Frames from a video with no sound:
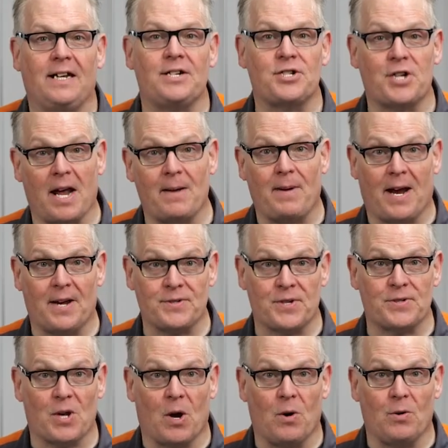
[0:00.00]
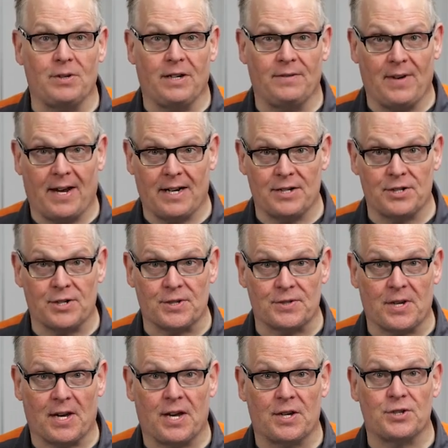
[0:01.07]
Each type has its own
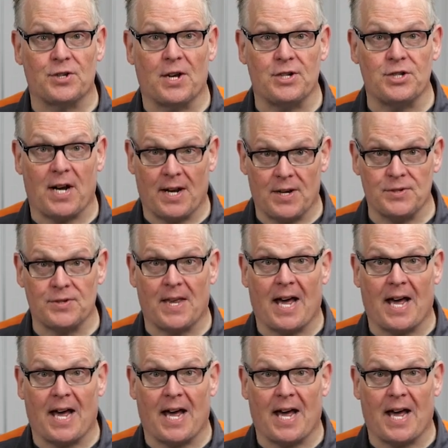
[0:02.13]
advantages, such as